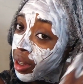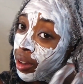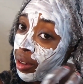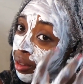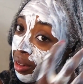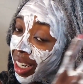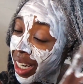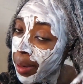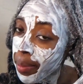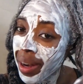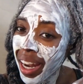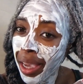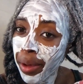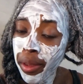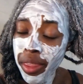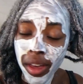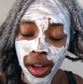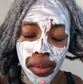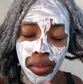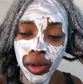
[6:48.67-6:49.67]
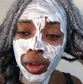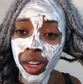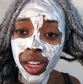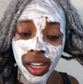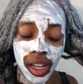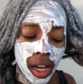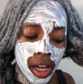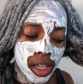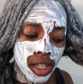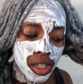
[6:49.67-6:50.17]
really play with it. I'm not going
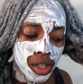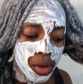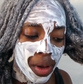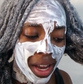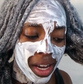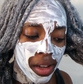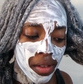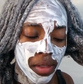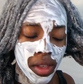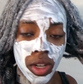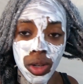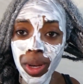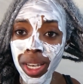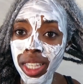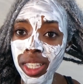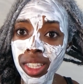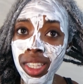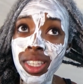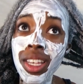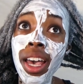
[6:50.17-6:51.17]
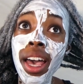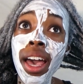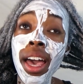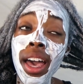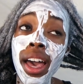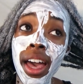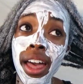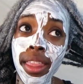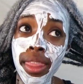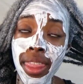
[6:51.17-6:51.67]
to undo any of the twists,
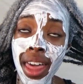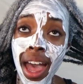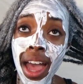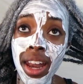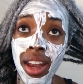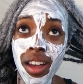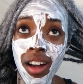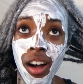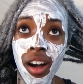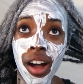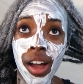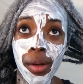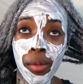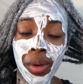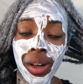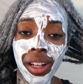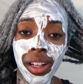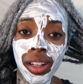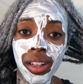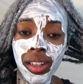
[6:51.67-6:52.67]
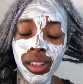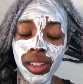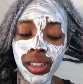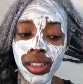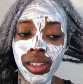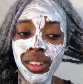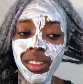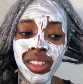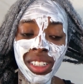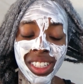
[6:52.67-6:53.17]
and then I will
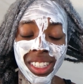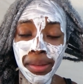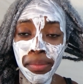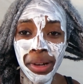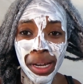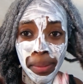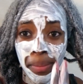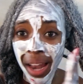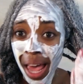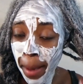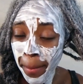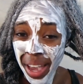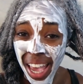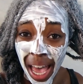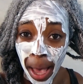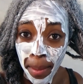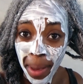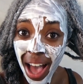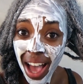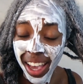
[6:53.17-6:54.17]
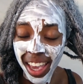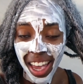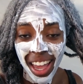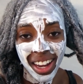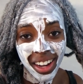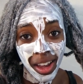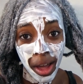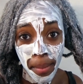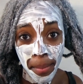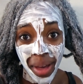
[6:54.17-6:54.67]
simply plait my hair back
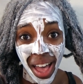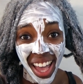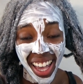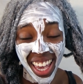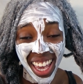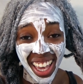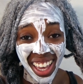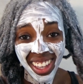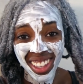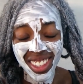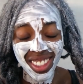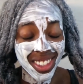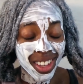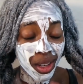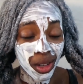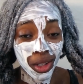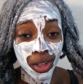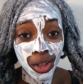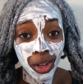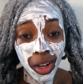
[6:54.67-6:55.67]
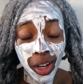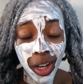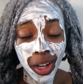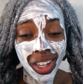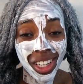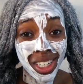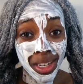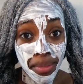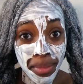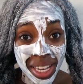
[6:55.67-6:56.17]
and come back here. So you're not
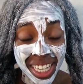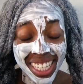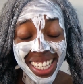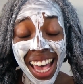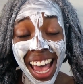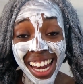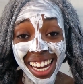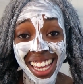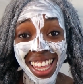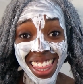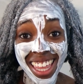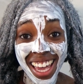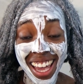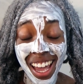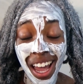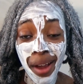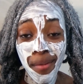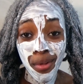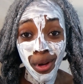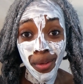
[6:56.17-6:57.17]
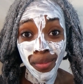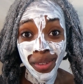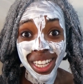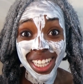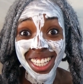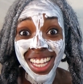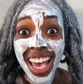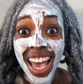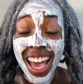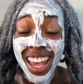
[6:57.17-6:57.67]
going to miss anything, I
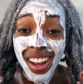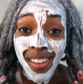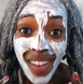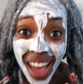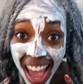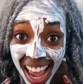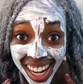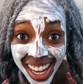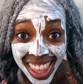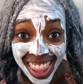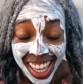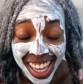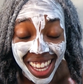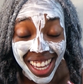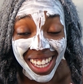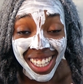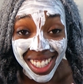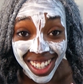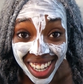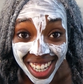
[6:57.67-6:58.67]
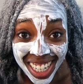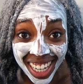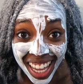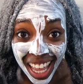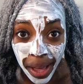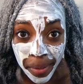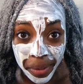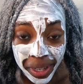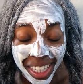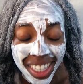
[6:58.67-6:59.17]
promise. And if anything exciting
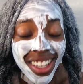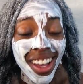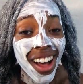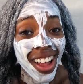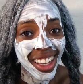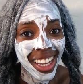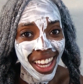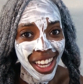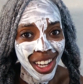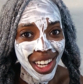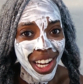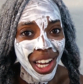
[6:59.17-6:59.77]
happens, I'll let you